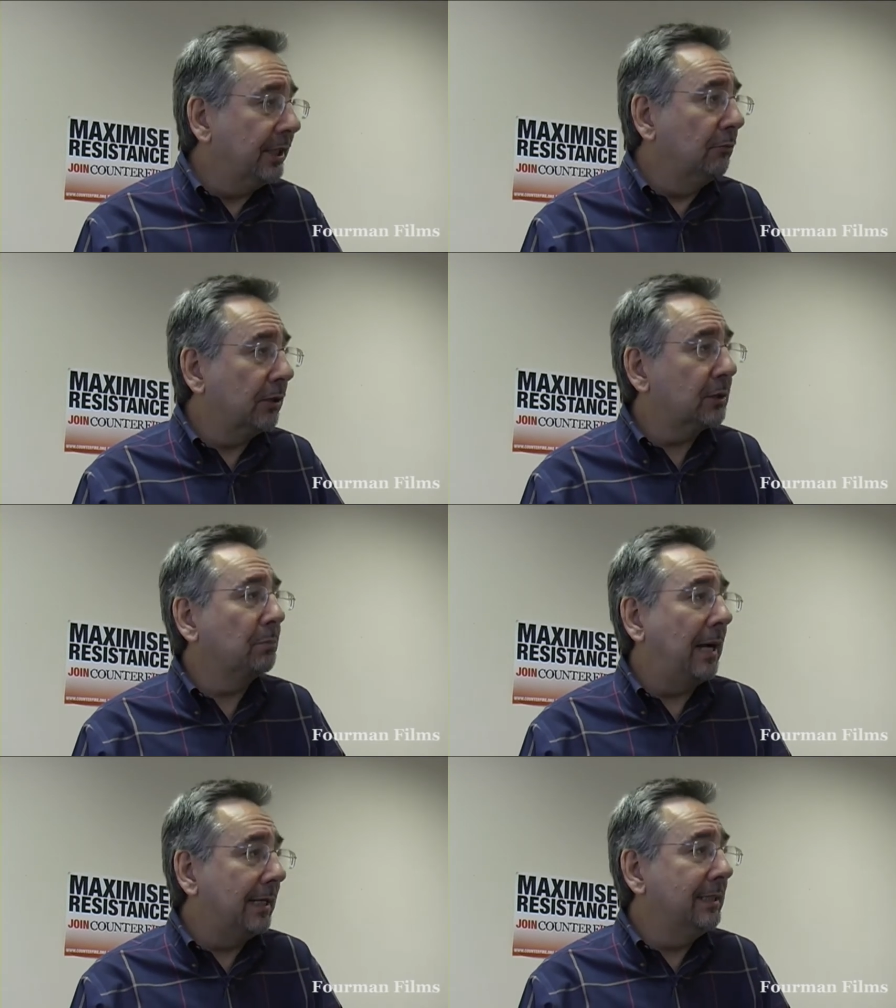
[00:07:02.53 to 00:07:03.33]
You know, Russell
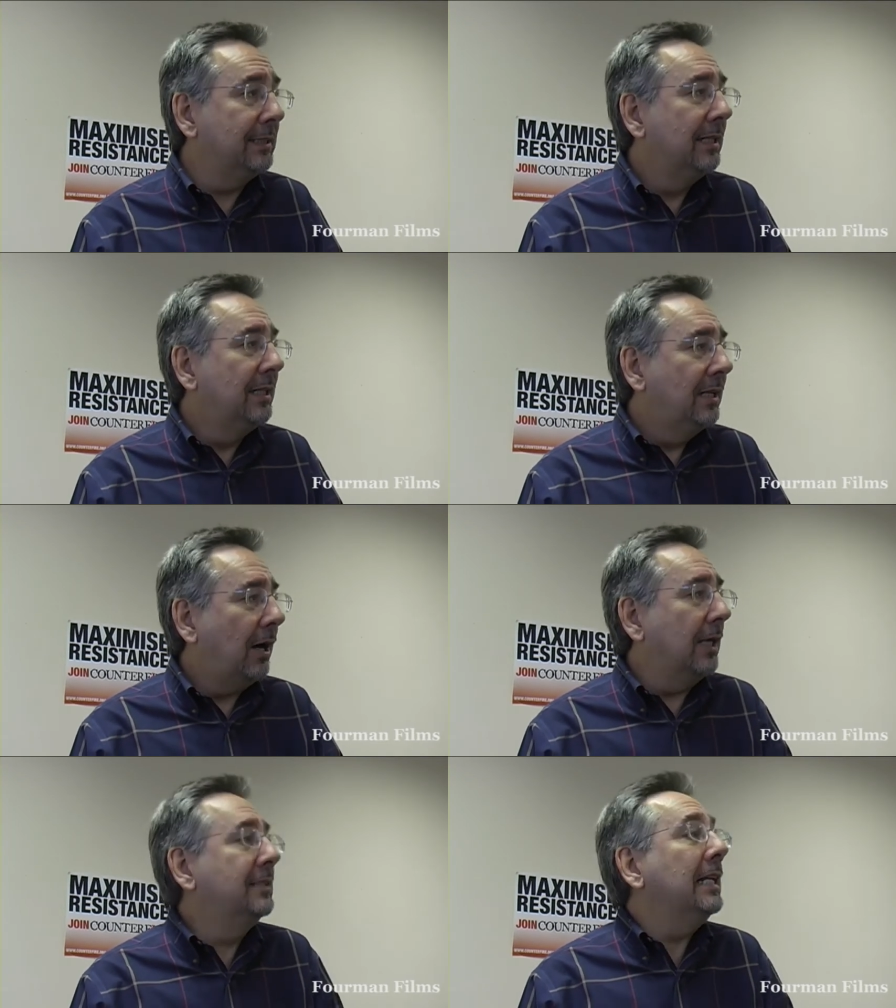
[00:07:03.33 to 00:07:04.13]
Brand is
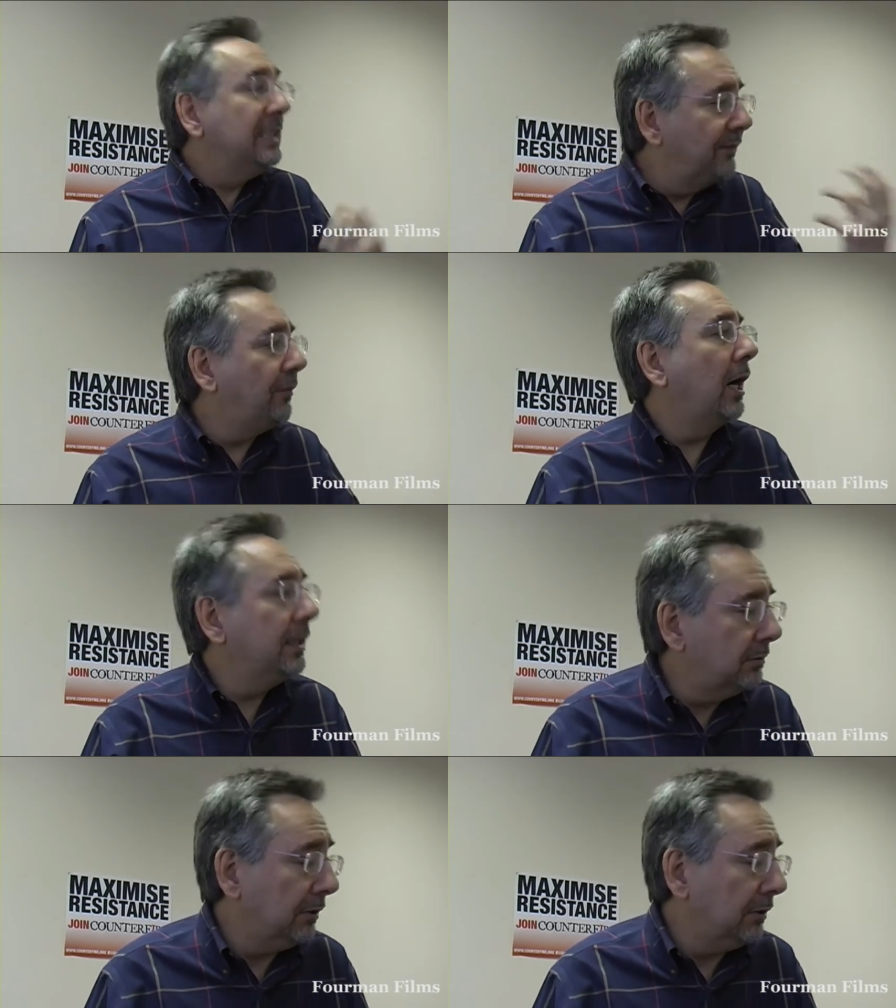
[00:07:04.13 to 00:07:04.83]
identified, you